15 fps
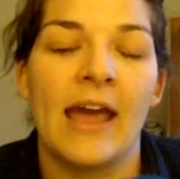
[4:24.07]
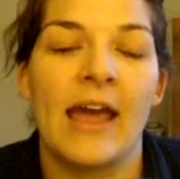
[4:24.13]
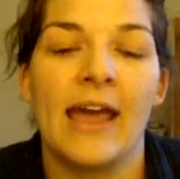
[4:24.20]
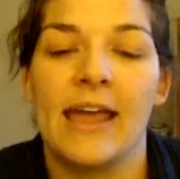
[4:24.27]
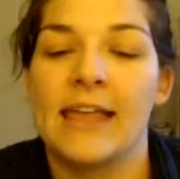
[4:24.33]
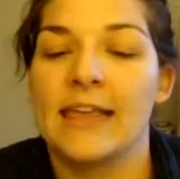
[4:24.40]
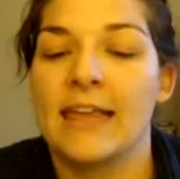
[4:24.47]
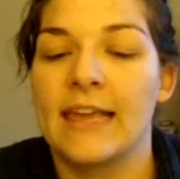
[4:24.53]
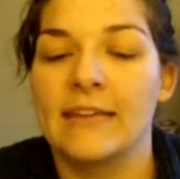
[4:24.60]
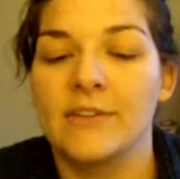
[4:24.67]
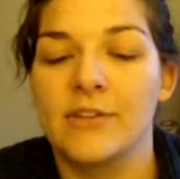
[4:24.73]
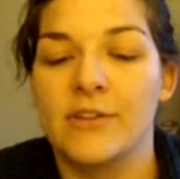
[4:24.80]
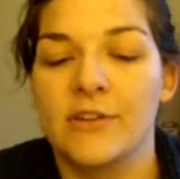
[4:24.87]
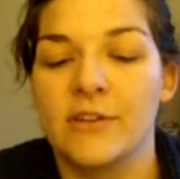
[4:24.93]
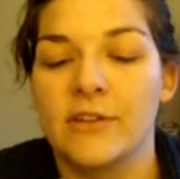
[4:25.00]
I
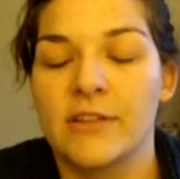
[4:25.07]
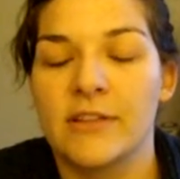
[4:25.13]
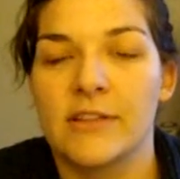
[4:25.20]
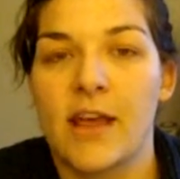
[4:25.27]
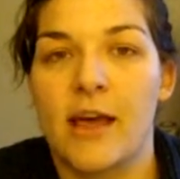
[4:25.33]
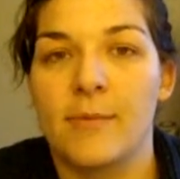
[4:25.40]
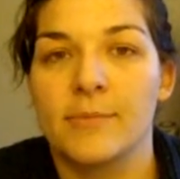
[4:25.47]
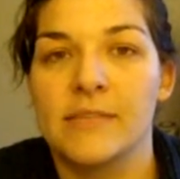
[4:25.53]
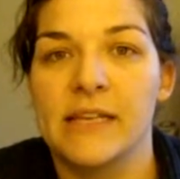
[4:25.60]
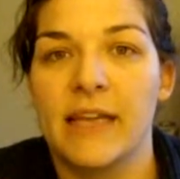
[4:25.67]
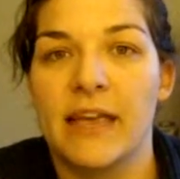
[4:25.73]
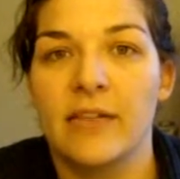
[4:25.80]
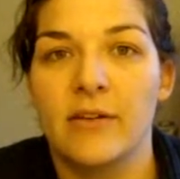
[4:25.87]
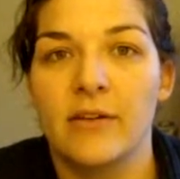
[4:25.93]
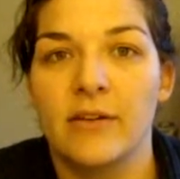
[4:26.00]
Kitchenered the top
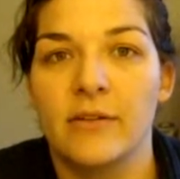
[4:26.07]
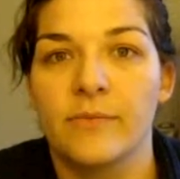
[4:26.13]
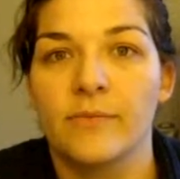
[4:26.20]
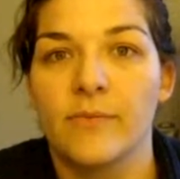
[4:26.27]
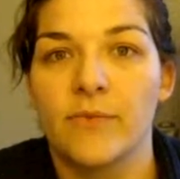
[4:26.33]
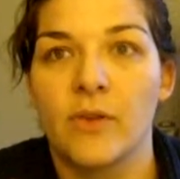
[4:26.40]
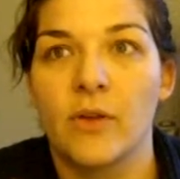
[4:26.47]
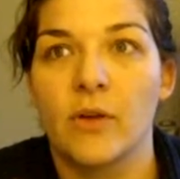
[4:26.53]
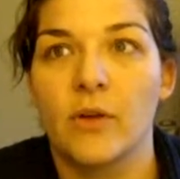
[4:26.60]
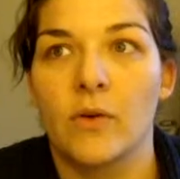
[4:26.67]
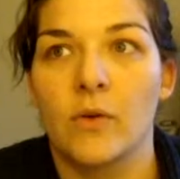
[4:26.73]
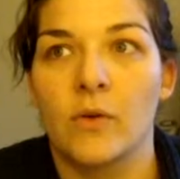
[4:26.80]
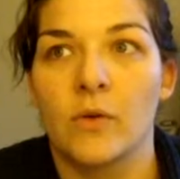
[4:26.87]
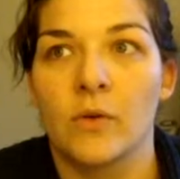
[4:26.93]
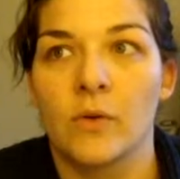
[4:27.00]
together,
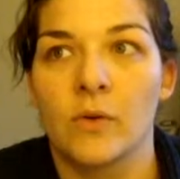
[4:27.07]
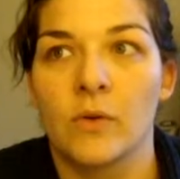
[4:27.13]
so